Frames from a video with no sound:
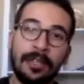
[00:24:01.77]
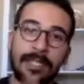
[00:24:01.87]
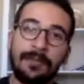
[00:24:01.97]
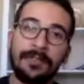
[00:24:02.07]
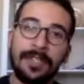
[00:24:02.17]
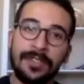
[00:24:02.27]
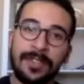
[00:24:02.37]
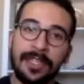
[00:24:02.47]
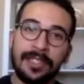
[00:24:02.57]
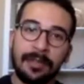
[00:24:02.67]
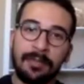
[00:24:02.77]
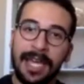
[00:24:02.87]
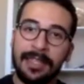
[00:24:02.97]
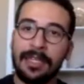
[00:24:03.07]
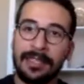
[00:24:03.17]
some of these things, the
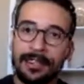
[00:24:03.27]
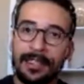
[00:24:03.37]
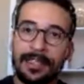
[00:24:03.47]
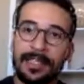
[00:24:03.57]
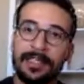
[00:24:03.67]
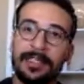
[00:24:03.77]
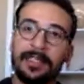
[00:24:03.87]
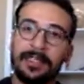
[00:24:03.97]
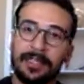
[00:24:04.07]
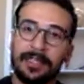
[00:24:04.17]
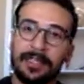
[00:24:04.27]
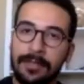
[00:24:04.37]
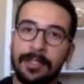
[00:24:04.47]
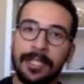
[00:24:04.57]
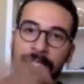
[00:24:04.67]
Python R
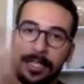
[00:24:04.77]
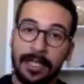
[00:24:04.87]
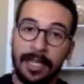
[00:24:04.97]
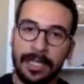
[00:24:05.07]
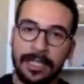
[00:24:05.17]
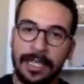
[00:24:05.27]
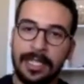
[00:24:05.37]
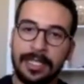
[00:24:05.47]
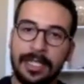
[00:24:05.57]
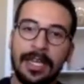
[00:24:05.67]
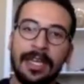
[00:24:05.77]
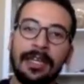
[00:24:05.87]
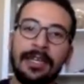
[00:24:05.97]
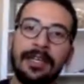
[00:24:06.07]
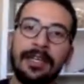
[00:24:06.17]
simulation, they exist.
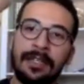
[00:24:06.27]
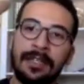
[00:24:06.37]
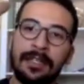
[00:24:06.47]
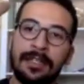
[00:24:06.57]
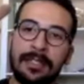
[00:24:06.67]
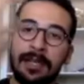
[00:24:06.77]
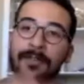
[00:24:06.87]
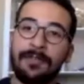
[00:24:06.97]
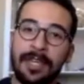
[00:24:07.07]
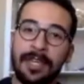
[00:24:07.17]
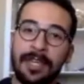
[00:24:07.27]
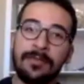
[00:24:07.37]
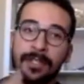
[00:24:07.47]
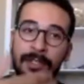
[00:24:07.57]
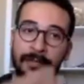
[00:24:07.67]
Uh, some of them,
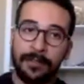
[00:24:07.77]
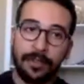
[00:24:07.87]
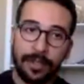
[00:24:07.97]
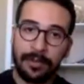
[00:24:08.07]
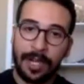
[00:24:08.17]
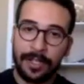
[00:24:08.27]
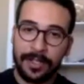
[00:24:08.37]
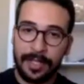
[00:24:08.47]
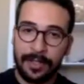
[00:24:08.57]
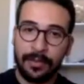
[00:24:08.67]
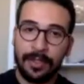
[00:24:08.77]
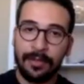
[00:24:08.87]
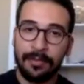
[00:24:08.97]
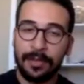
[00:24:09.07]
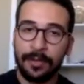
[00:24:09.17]
they're future projects that we
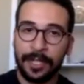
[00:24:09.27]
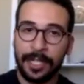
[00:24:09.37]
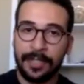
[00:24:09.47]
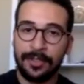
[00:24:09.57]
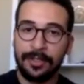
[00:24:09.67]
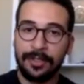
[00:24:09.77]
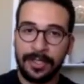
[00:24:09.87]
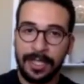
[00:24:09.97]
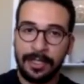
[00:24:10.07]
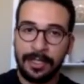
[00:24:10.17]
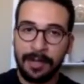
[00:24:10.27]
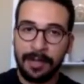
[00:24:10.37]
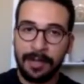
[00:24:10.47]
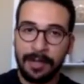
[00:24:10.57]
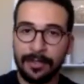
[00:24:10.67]
will be working on to extend
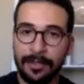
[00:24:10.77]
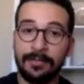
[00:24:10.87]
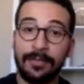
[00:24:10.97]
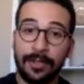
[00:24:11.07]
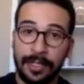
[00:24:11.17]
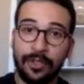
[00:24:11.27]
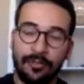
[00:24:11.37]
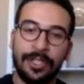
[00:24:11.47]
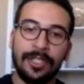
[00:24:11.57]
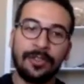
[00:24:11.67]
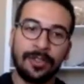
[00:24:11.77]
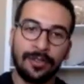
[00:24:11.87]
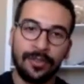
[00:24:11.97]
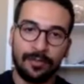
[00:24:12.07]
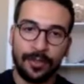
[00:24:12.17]
Apache Sedona for the community to
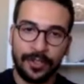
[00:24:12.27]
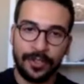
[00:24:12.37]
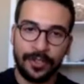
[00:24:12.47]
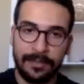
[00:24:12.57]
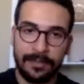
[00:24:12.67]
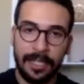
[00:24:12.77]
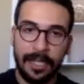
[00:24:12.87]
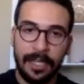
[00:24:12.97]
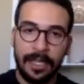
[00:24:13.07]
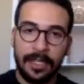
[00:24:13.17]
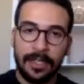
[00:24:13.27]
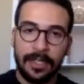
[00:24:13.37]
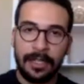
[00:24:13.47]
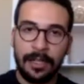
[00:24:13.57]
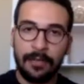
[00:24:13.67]
use more stuff.
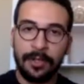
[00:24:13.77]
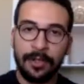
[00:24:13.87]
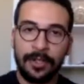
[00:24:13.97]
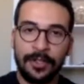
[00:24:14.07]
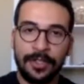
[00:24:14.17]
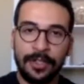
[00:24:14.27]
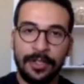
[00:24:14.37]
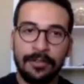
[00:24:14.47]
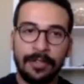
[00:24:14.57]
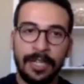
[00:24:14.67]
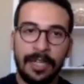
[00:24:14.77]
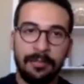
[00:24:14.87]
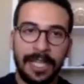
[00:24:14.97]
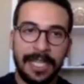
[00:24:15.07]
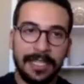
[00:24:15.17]
Uh, we're also uh,
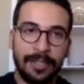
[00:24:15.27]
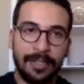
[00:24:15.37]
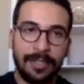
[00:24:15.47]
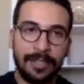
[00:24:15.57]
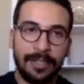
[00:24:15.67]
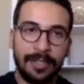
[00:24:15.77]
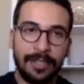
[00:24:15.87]
planning to event